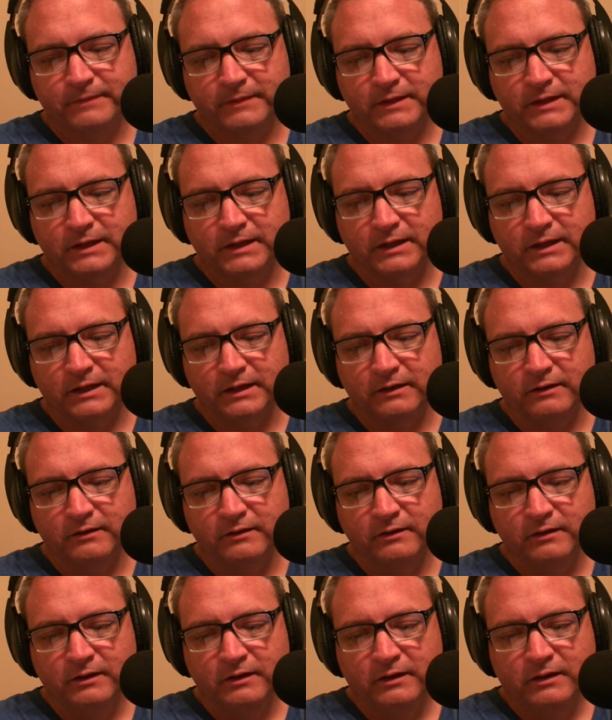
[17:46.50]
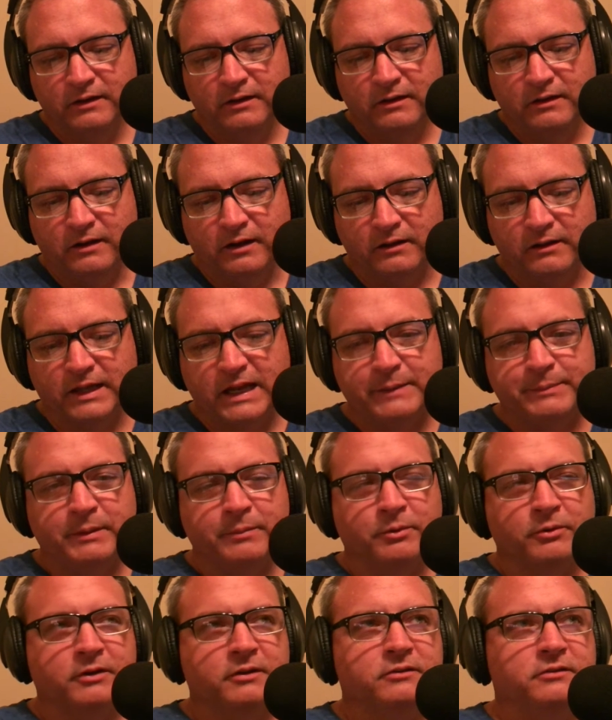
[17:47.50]
And a lot of
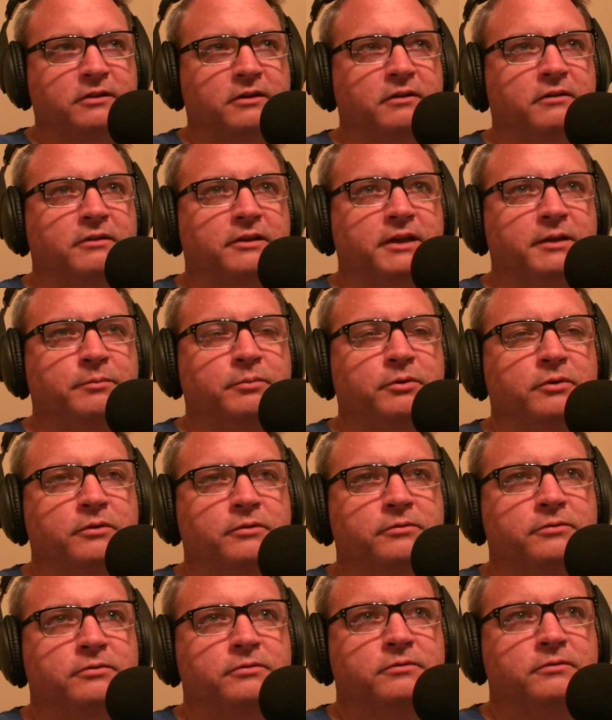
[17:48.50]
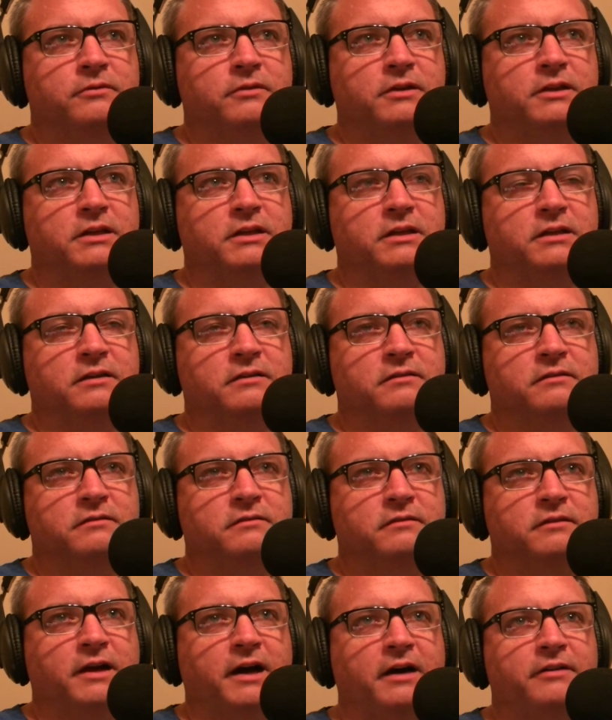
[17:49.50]
people consider Lenny Bruce the
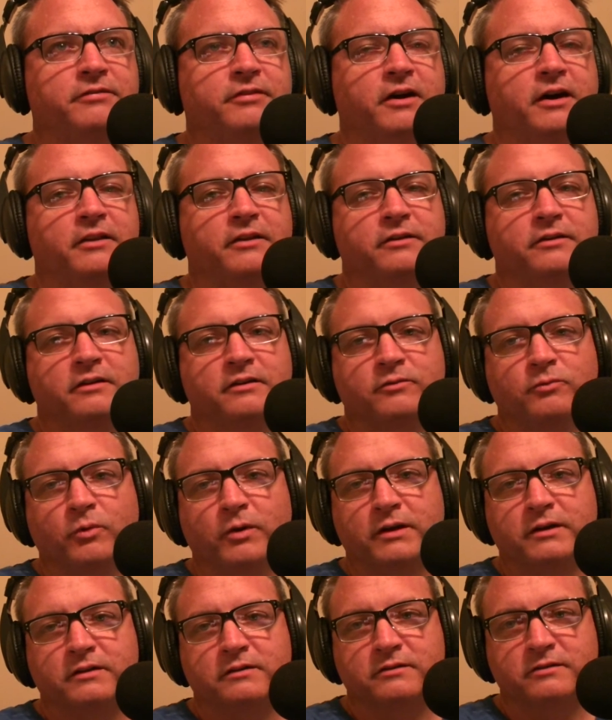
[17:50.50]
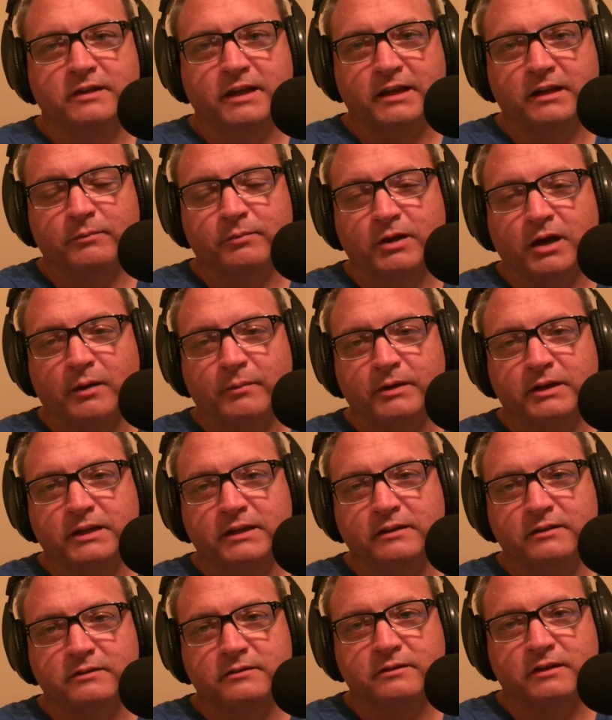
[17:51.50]
godfather of what stand-up comedy
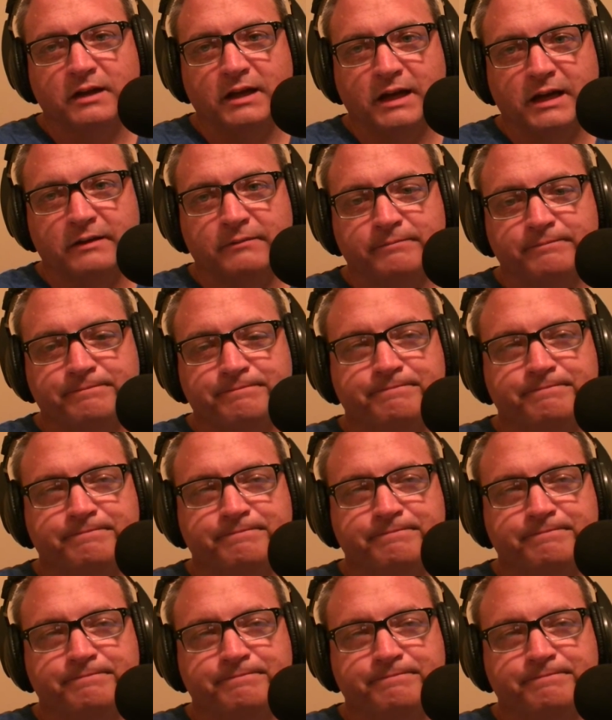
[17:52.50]
is today.